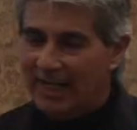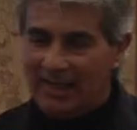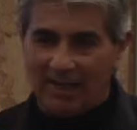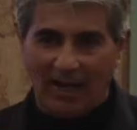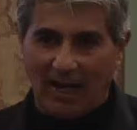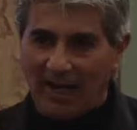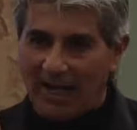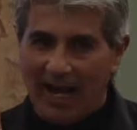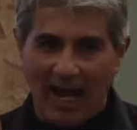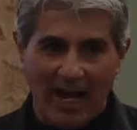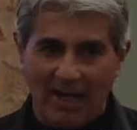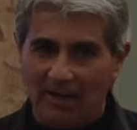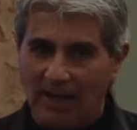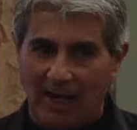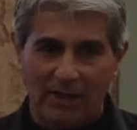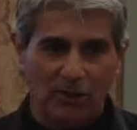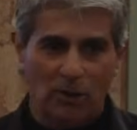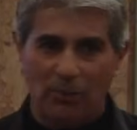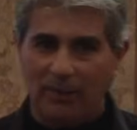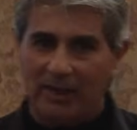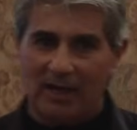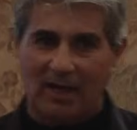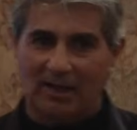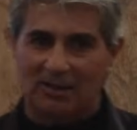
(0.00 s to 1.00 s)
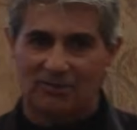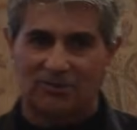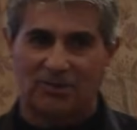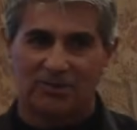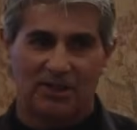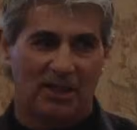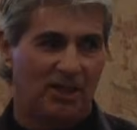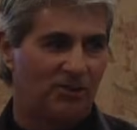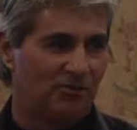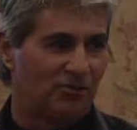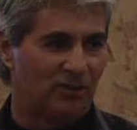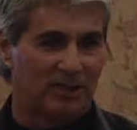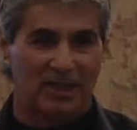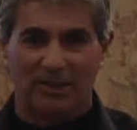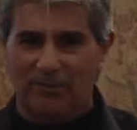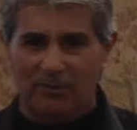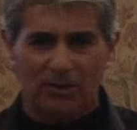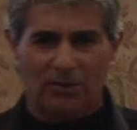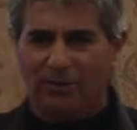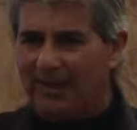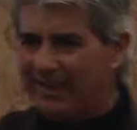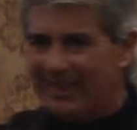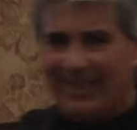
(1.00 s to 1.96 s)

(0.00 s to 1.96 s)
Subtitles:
I know I got his attention, even though I